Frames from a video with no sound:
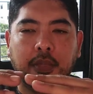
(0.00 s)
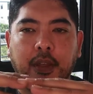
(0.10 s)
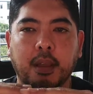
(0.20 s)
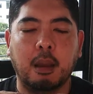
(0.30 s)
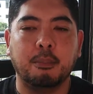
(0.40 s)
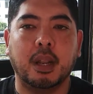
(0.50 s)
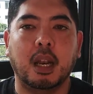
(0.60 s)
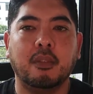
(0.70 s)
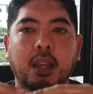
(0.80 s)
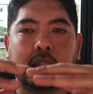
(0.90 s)
The
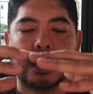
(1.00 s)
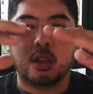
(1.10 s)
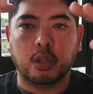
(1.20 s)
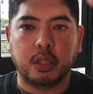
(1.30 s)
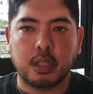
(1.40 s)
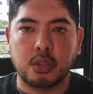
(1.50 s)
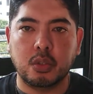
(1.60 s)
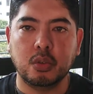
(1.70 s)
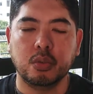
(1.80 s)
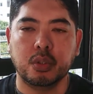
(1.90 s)
umbrella of antipsychotic is
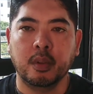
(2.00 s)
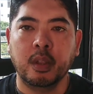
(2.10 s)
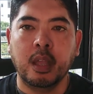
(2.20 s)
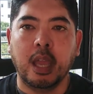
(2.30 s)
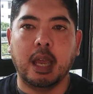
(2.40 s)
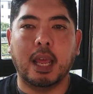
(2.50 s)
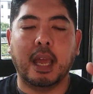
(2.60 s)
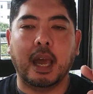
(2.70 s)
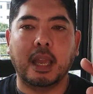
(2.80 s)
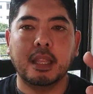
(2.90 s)
huge, and I
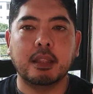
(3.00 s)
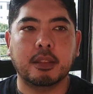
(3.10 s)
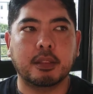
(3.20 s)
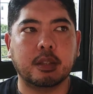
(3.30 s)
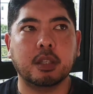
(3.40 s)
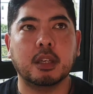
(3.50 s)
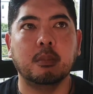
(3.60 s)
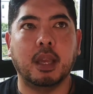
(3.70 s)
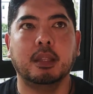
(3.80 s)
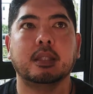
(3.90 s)
hate the
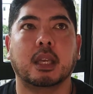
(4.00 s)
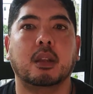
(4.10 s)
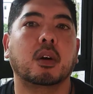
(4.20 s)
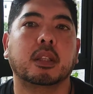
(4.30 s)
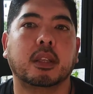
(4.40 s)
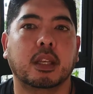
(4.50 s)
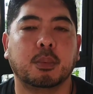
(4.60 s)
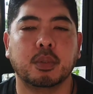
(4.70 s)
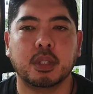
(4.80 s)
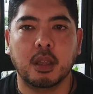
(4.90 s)
term antipsychotic actually
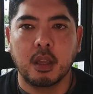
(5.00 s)
because